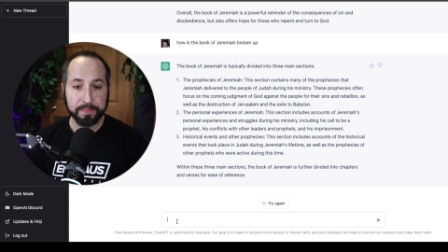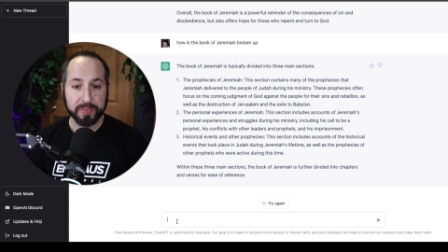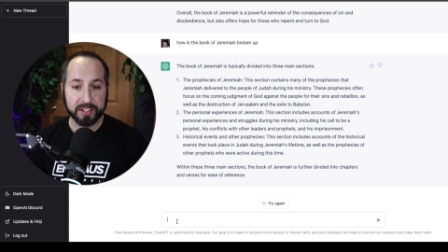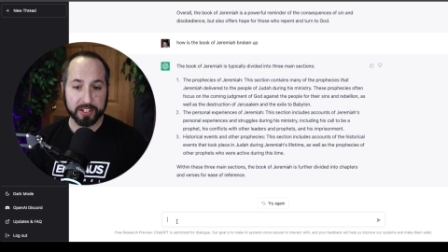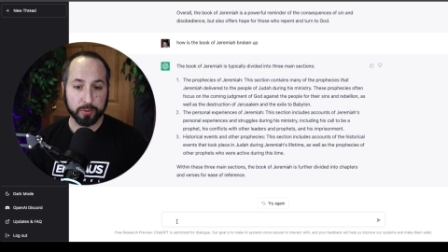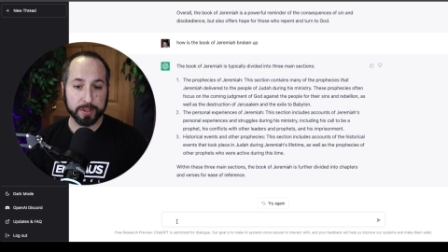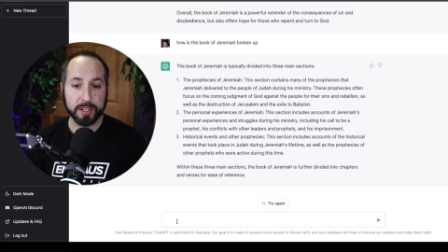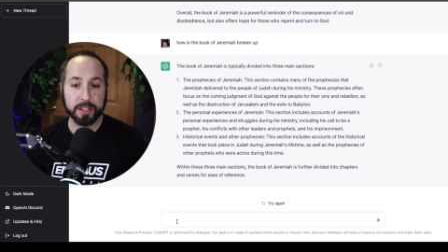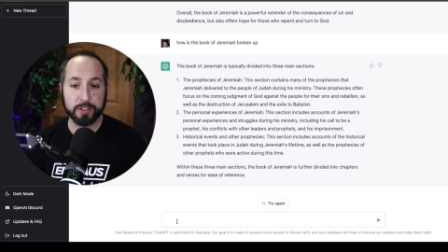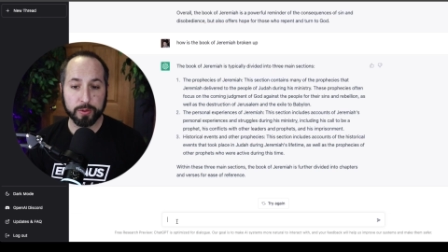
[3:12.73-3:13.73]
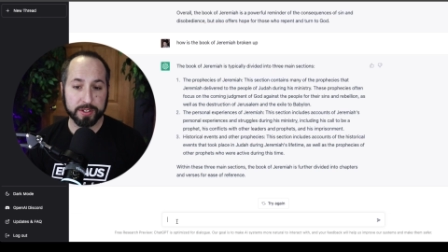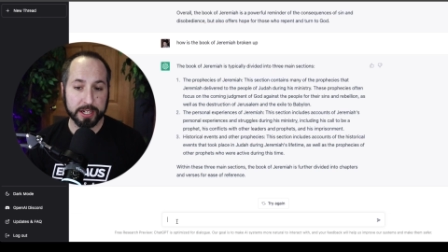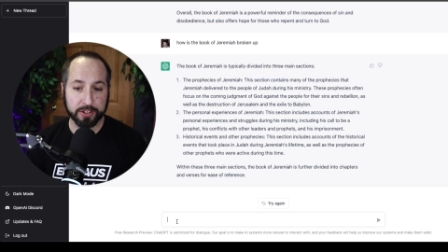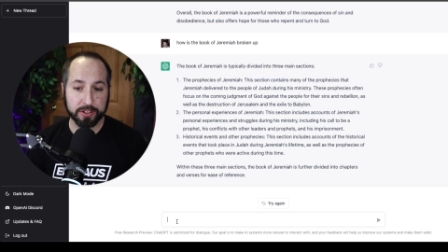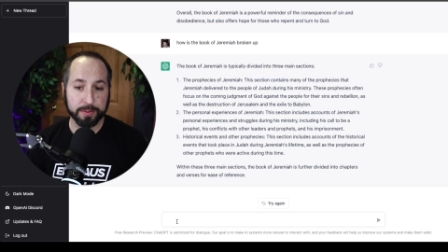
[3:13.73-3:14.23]
It says within these three
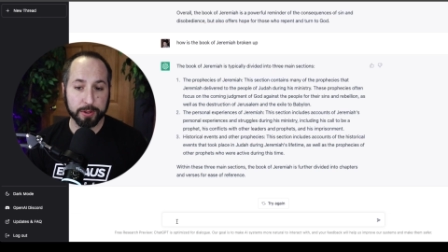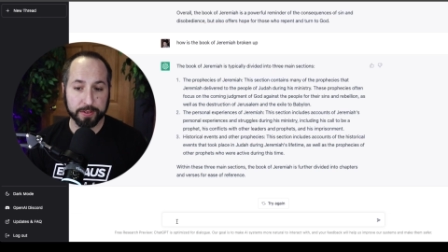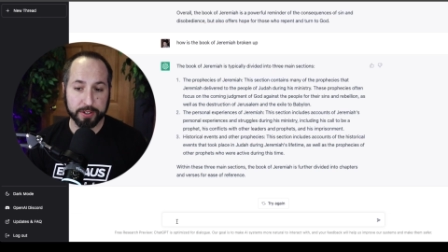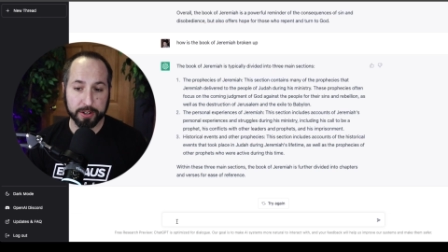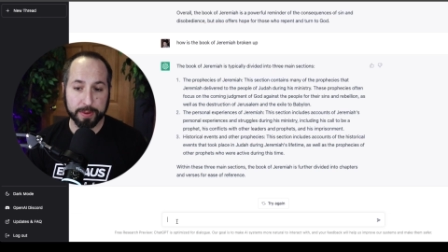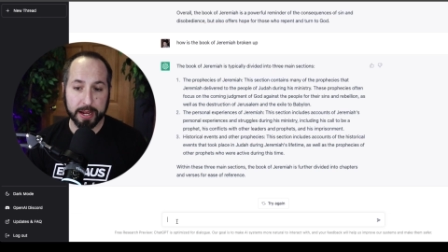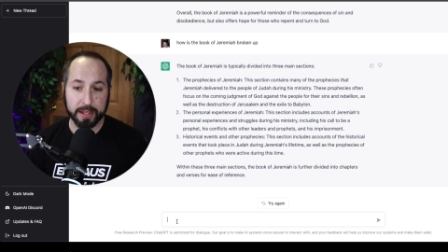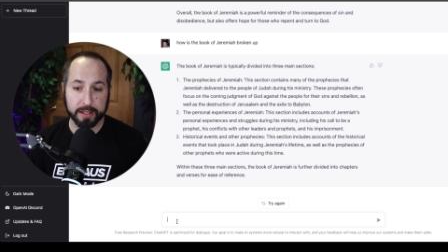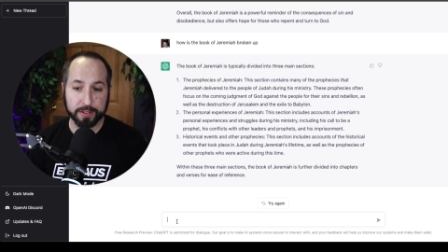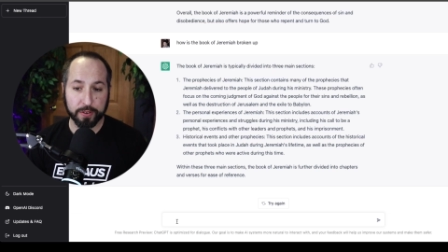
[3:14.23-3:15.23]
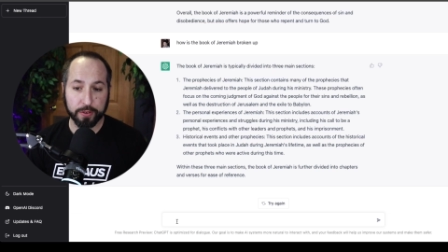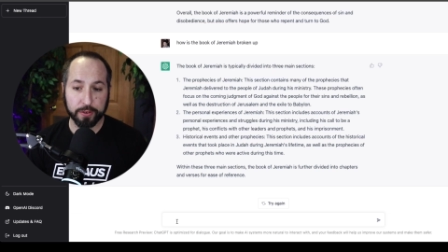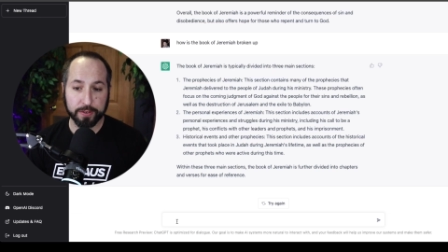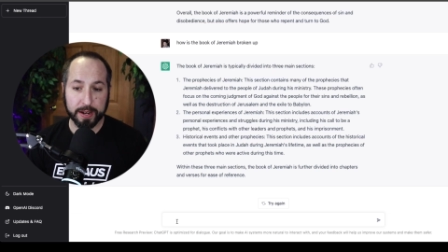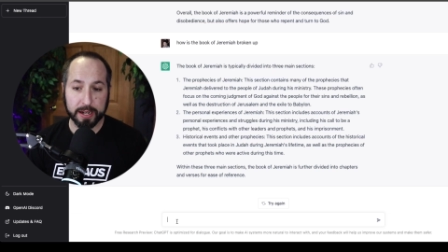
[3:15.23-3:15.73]
sections, the book of Jeremiah is
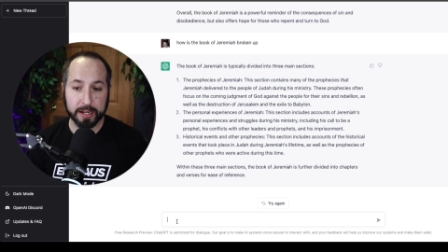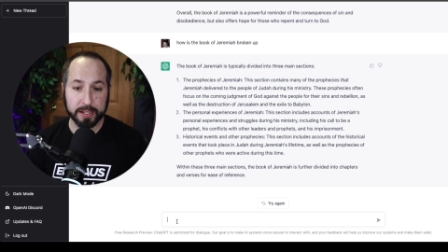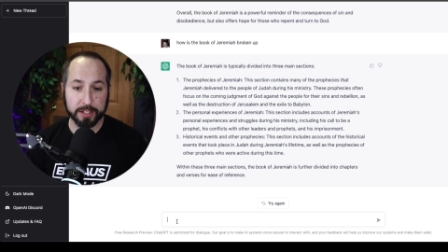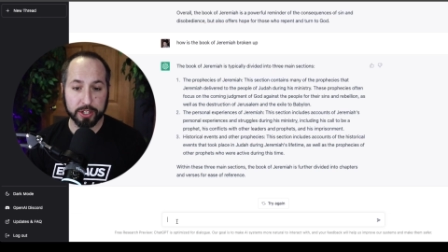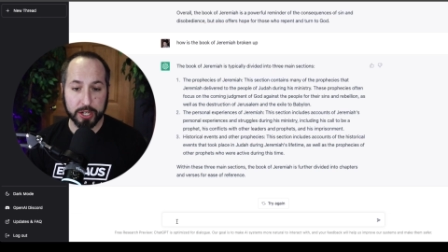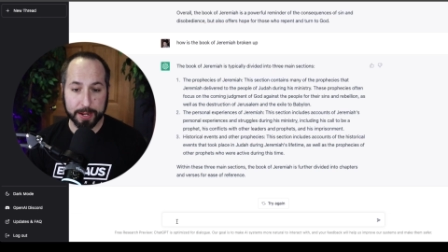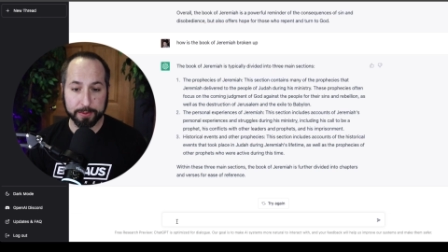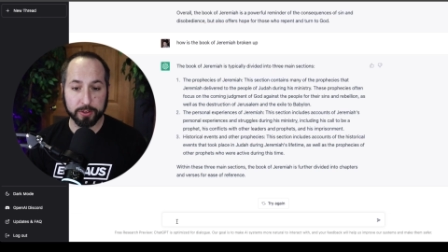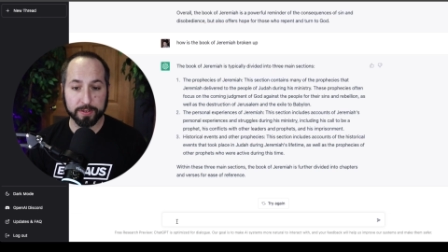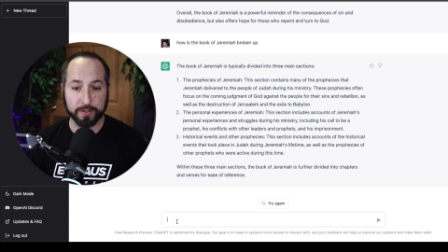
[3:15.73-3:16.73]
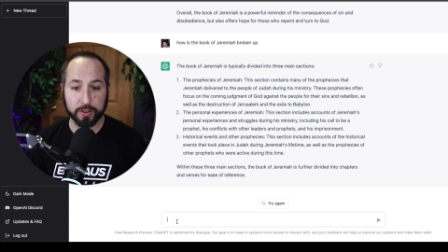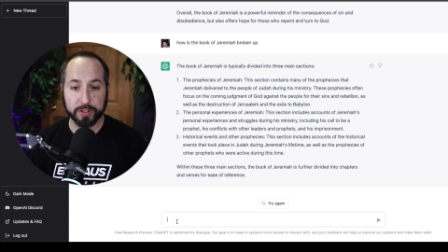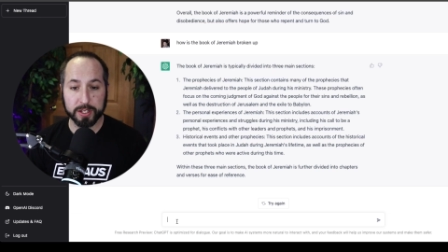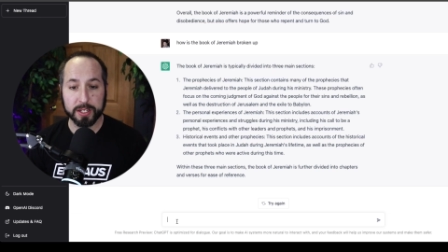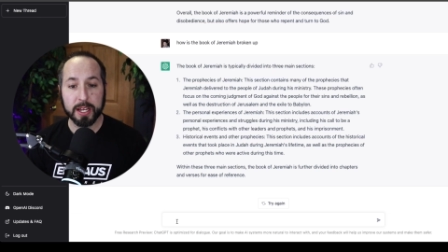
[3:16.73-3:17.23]
further divided into chapters and
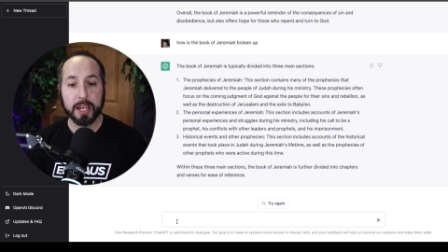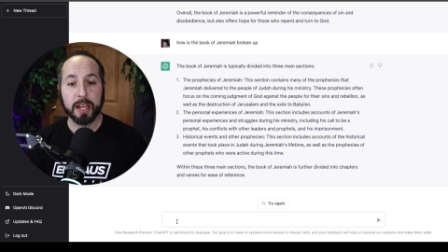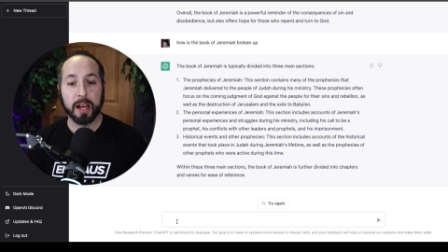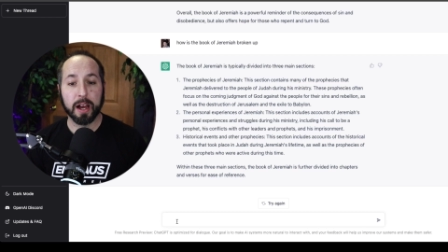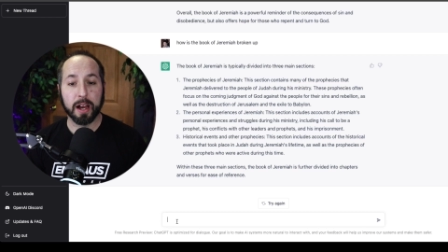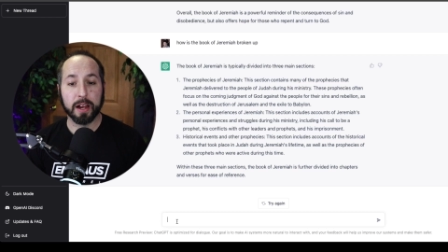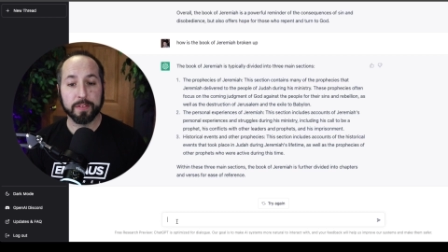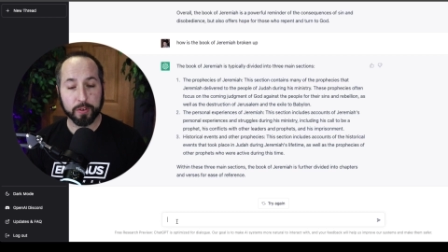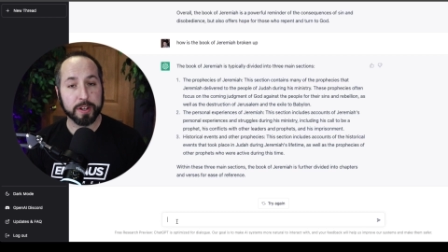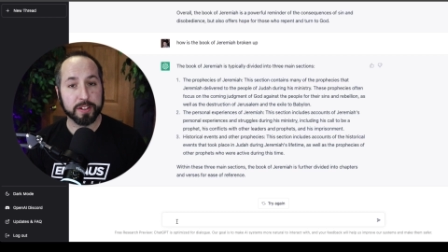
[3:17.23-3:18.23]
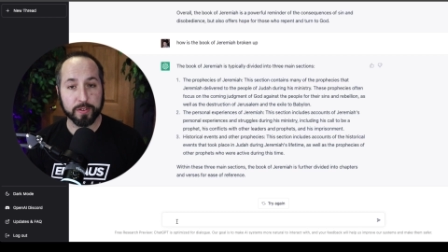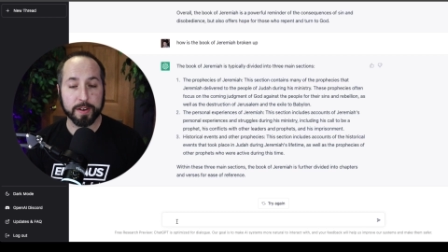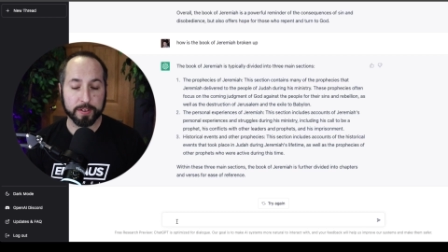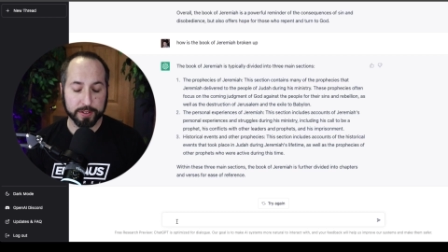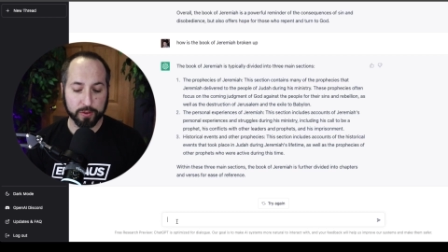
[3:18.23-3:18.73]
verses uh, for ease of
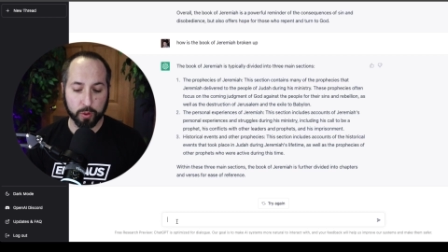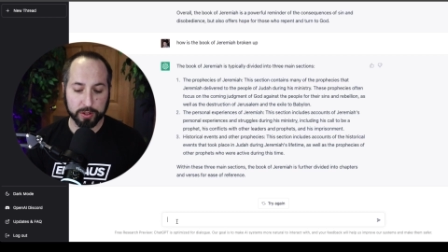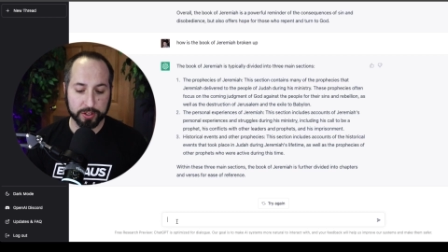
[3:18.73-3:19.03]
reference, of course.